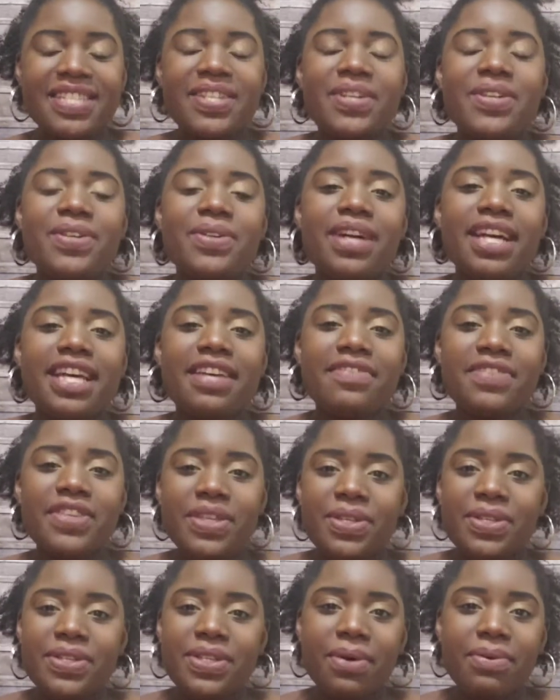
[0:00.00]
So
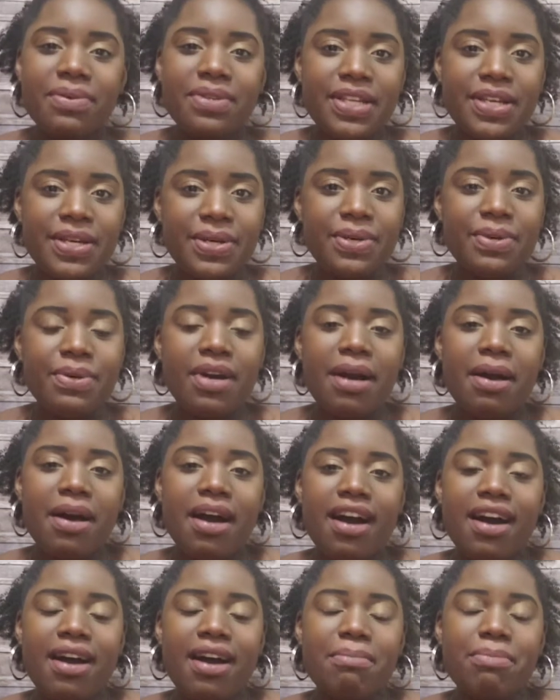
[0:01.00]
if you don't know,
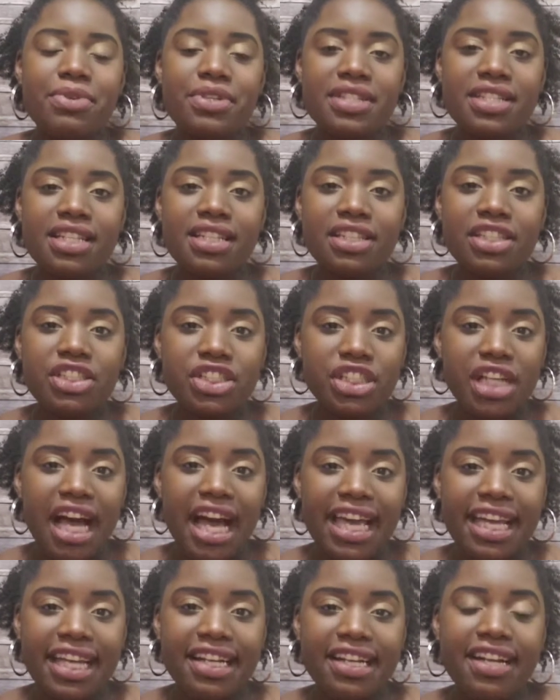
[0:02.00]
Priscilla
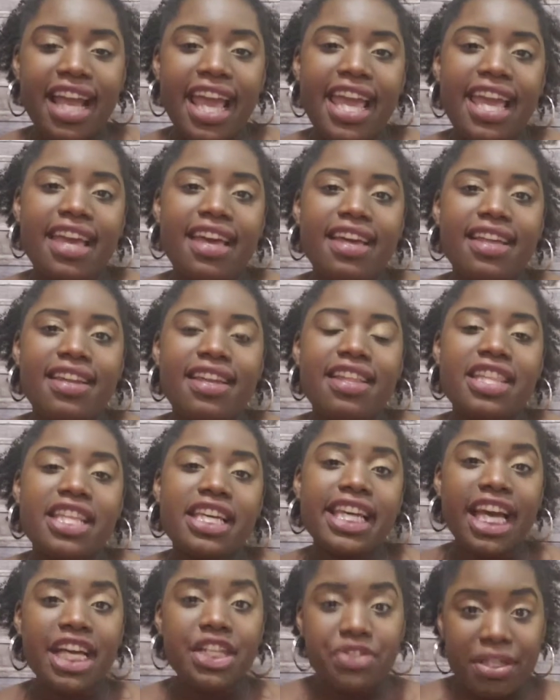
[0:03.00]
Shire and
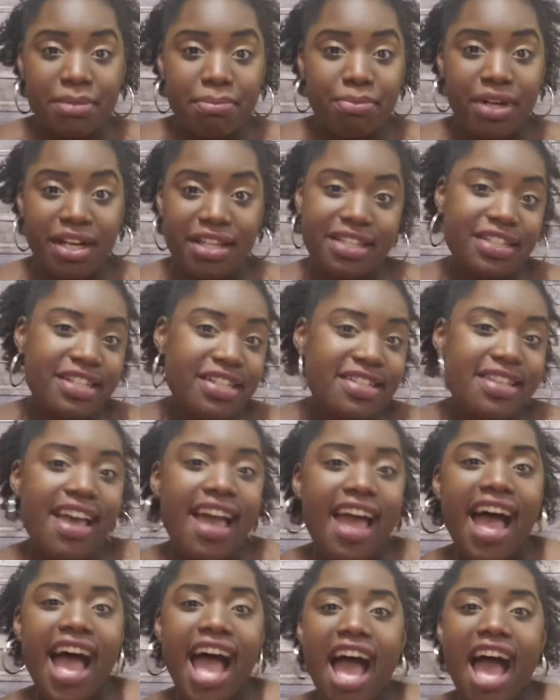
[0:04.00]
the Kendrick brothers